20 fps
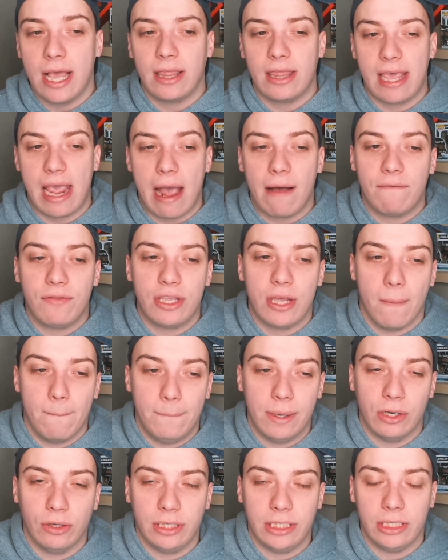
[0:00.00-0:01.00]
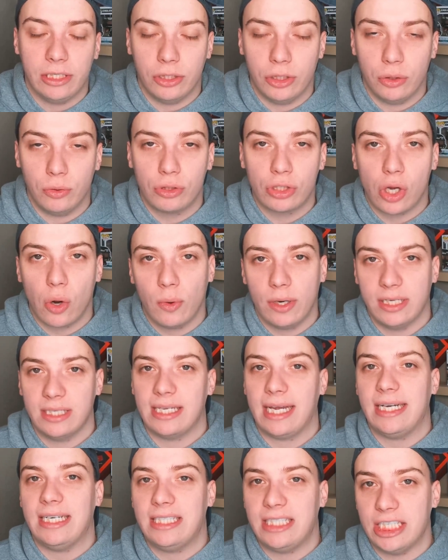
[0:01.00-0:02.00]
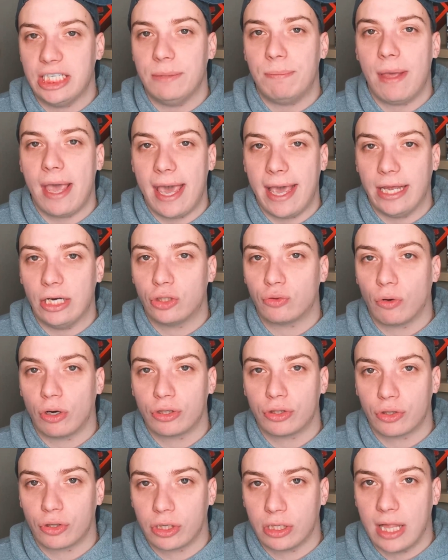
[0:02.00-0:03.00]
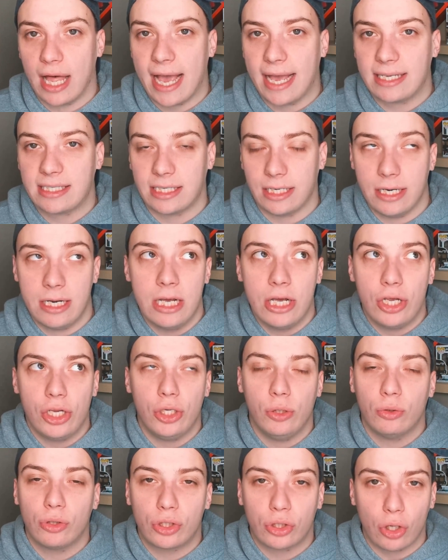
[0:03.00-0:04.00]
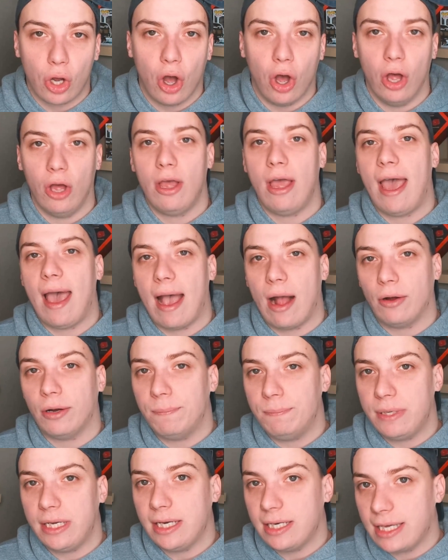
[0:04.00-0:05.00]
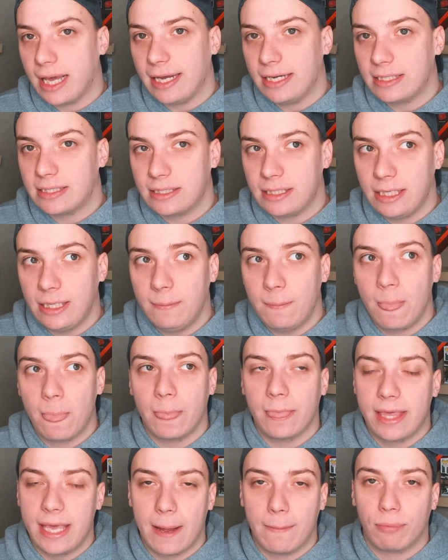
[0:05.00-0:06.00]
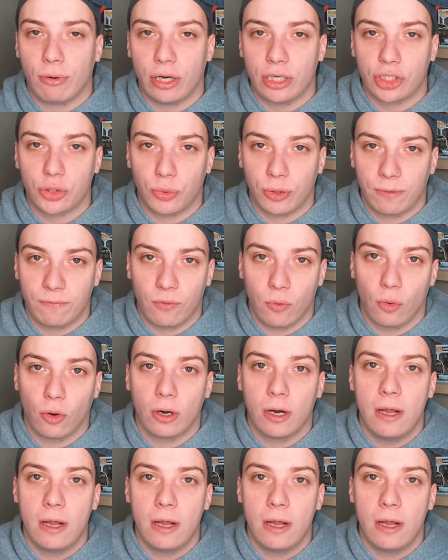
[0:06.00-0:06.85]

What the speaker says: they have the ability to do so. It is a deep edge rusher class, and you saw how to beat KC, get pressure with 4.